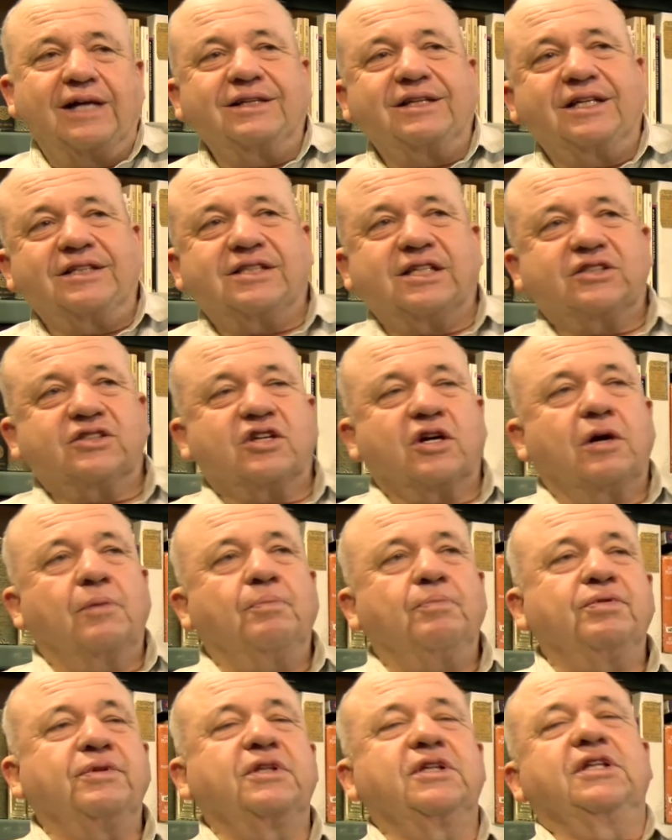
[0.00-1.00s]
this has
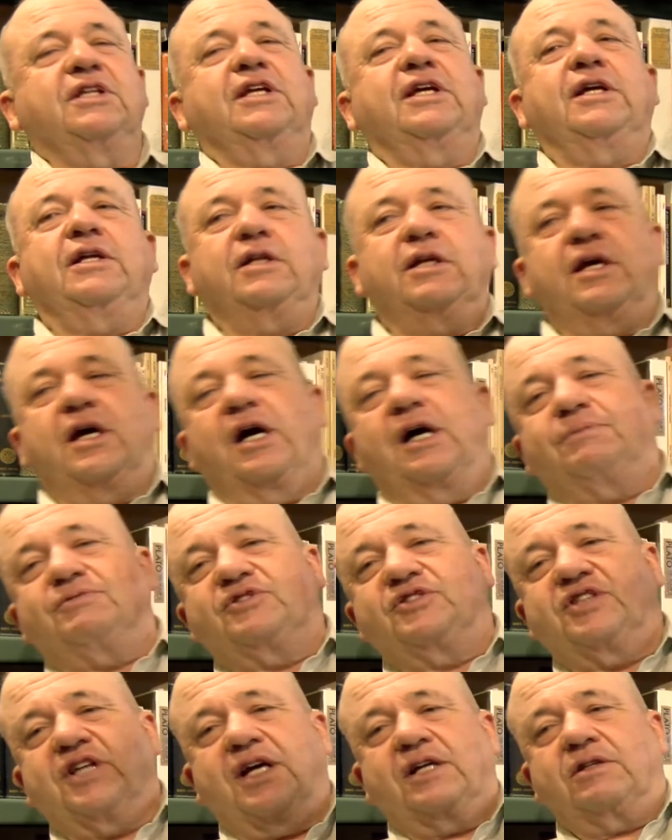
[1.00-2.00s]
completely
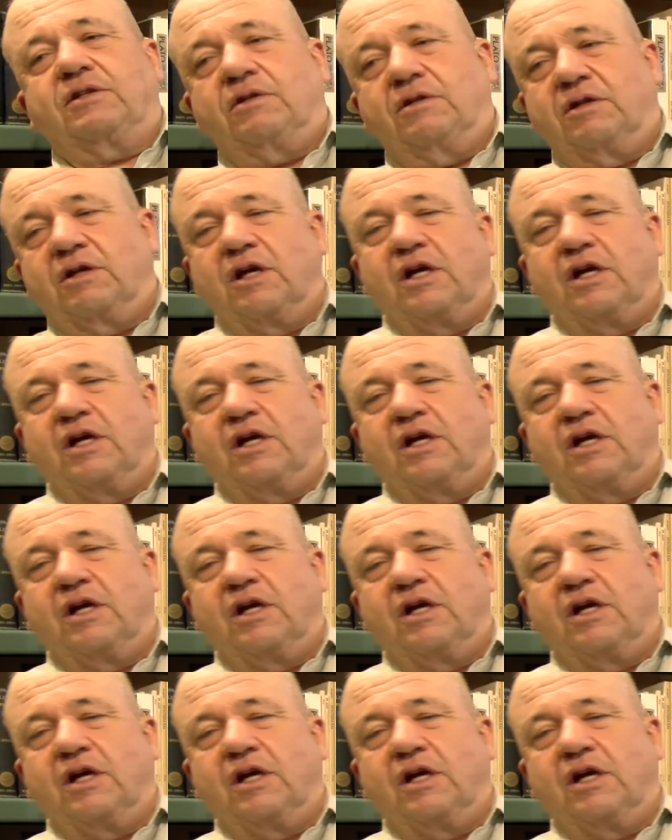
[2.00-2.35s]
upset